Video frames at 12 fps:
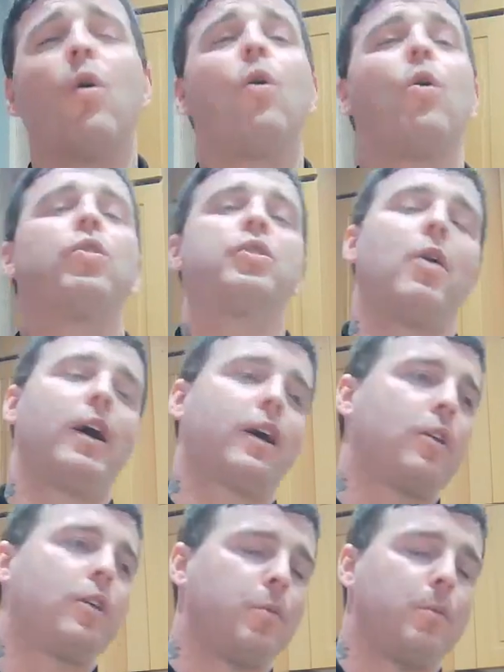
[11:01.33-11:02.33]
Or do I
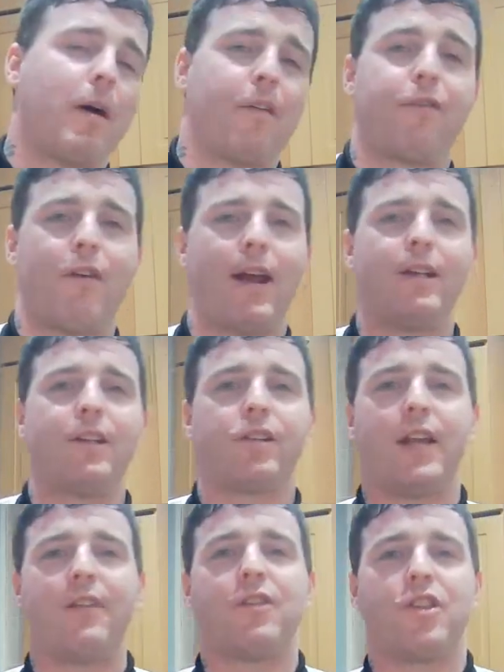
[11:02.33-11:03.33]
go to my friend
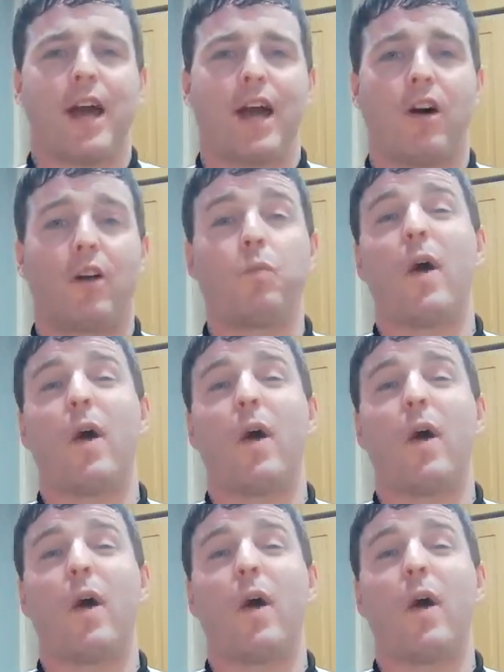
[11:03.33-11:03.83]
Steven Gerrard,